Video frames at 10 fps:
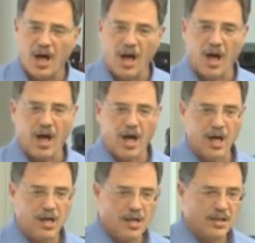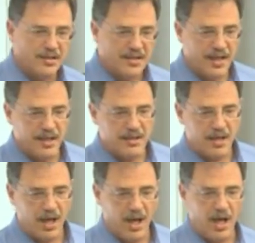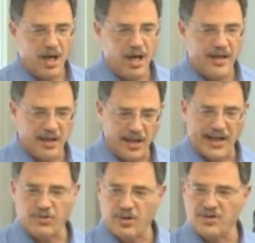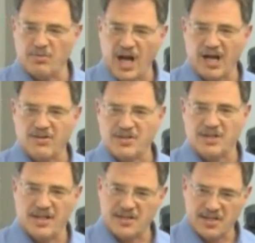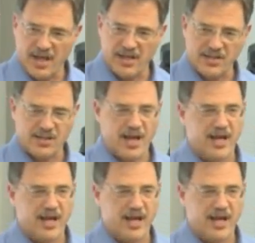uh, did uh, an electoral democracy exist?